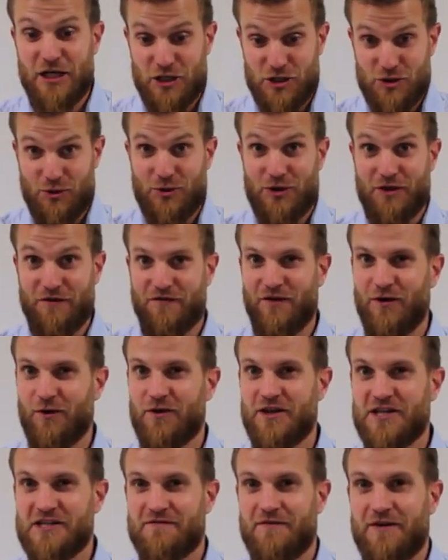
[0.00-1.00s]
So you can follow
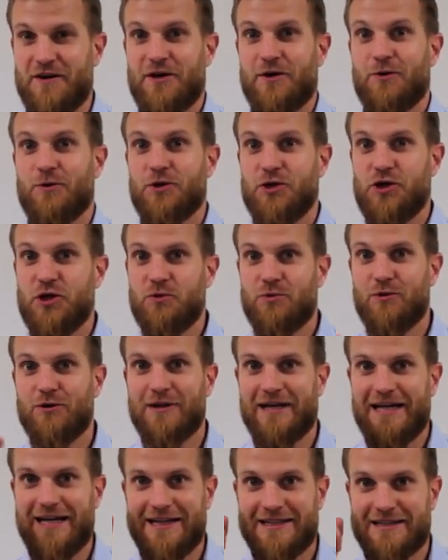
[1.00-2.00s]
this video, you
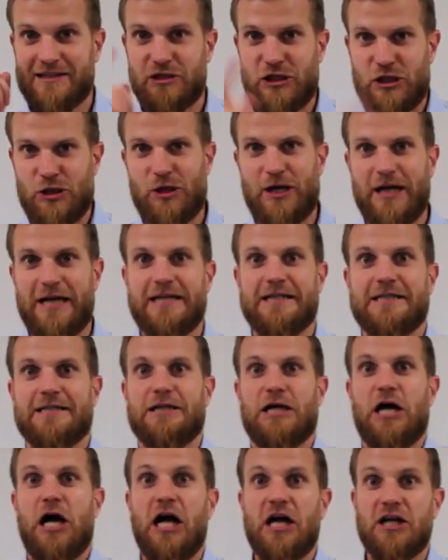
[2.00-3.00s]
will get great
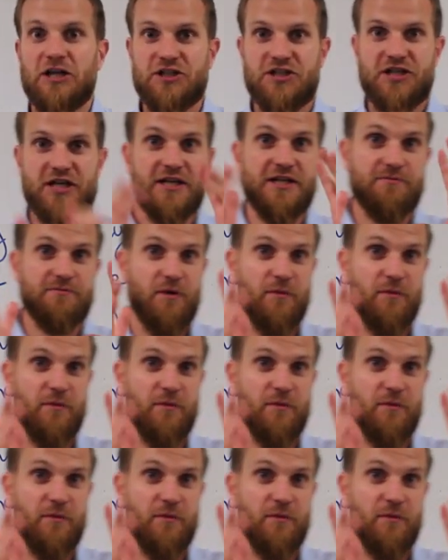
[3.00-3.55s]
content.